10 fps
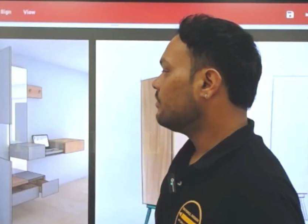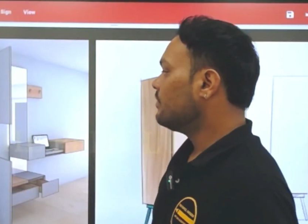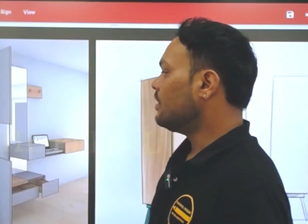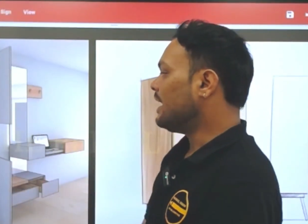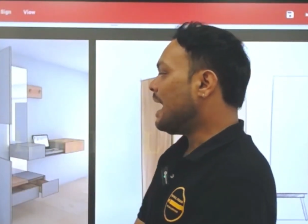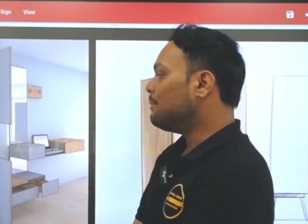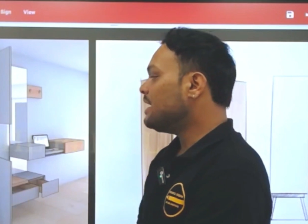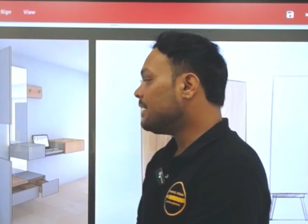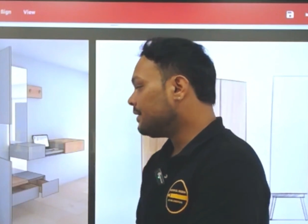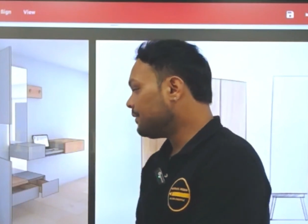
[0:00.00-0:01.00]
The
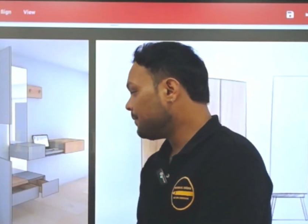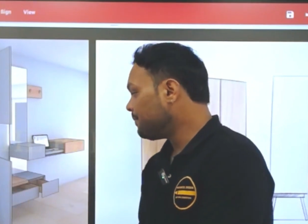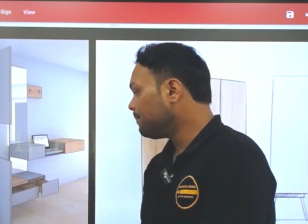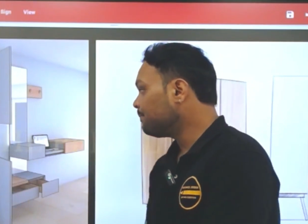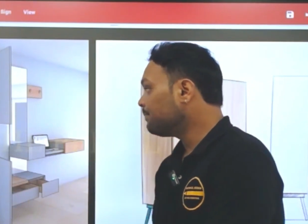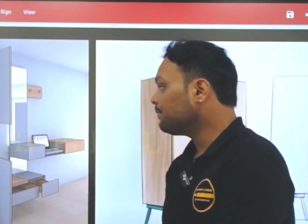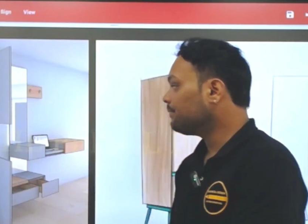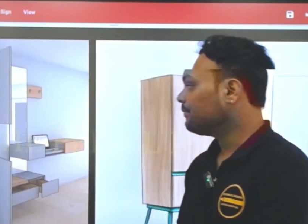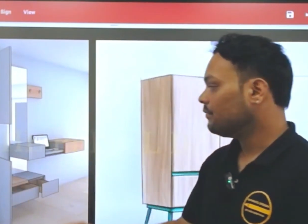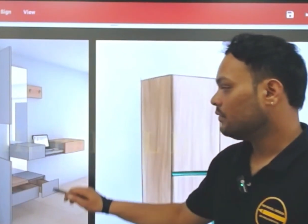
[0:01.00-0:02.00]
cabinet,
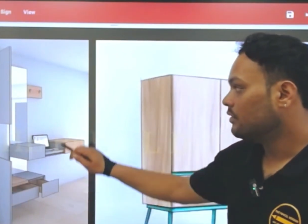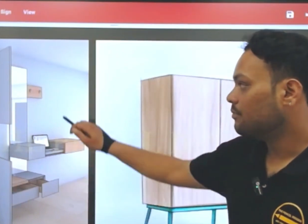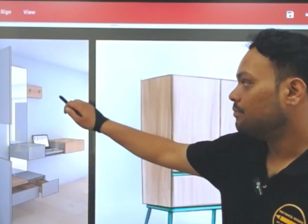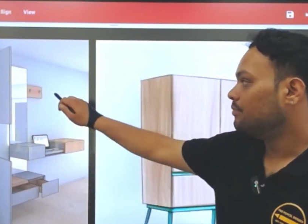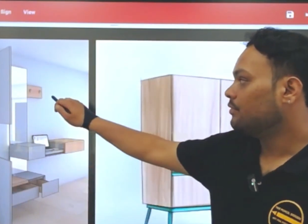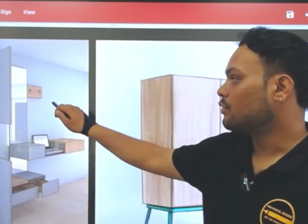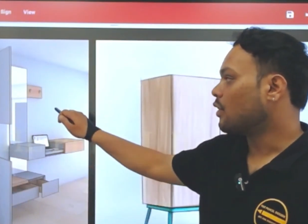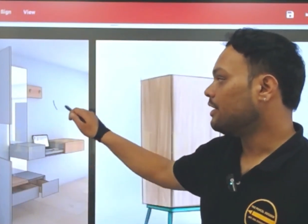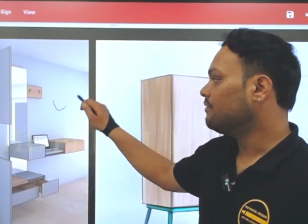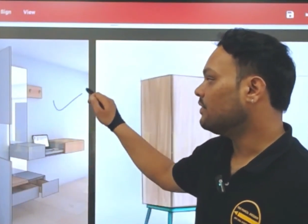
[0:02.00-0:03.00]
the
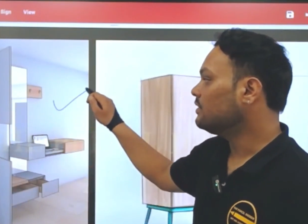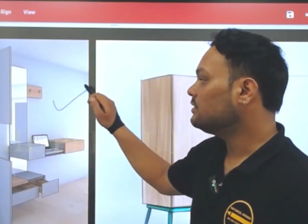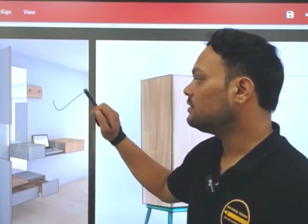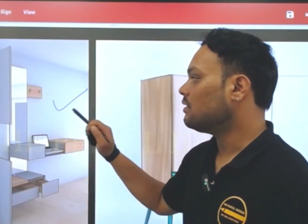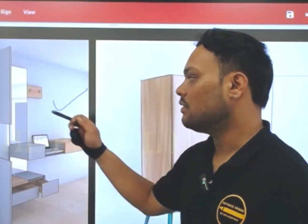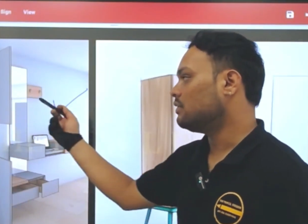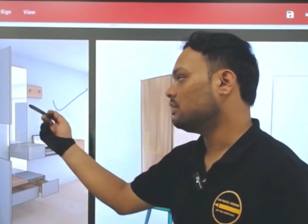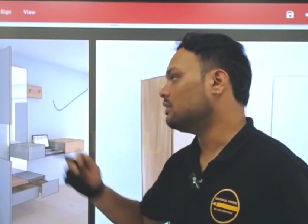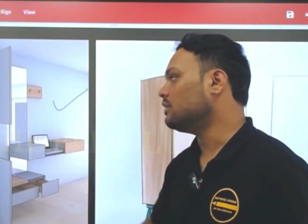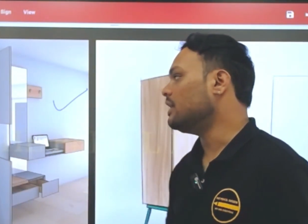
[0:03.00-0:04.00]
drawing first or
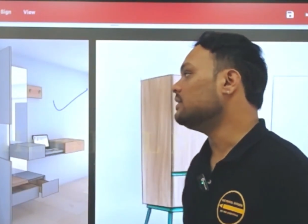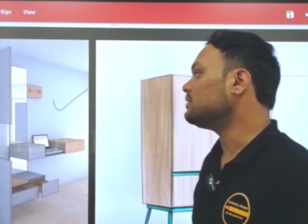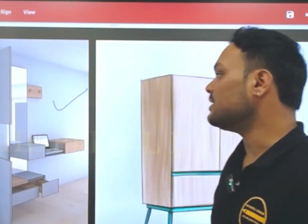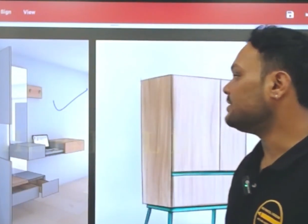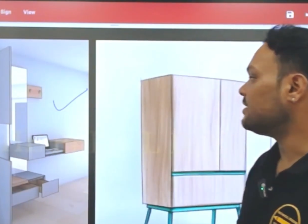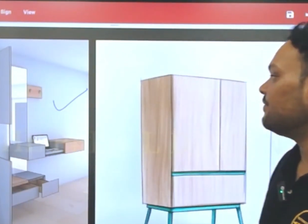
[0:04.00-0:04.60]
the illustration